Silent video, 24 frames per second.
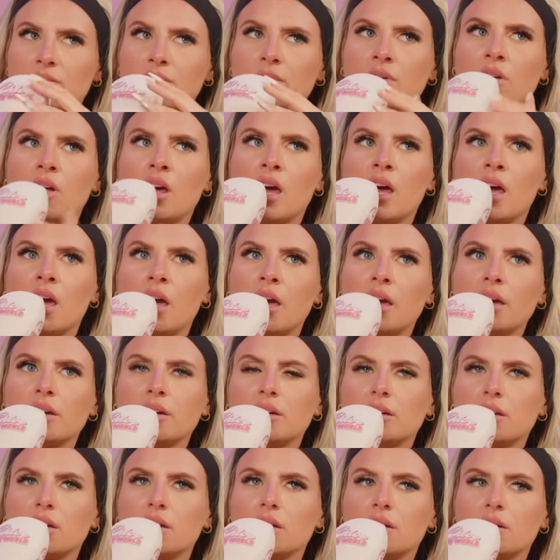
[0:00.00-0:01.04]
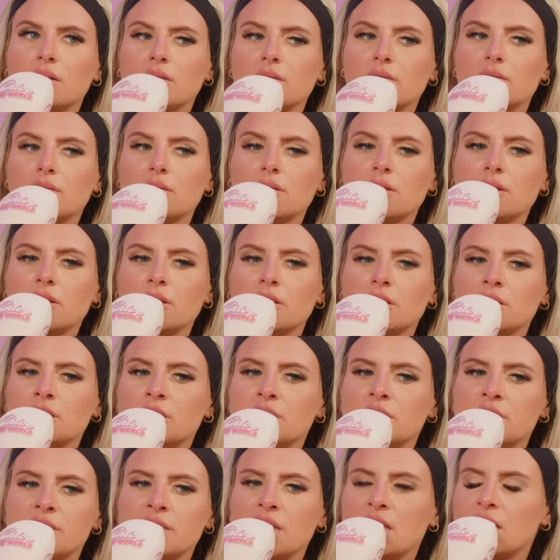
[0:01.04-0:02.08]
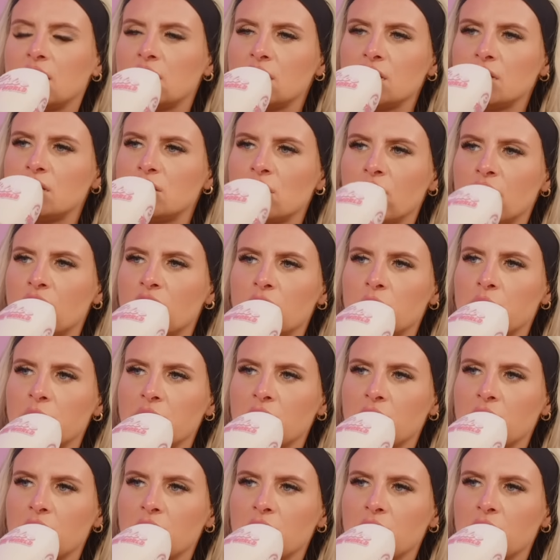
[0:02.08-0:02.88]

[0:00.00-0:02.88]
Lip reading: Like seeing each other a bit.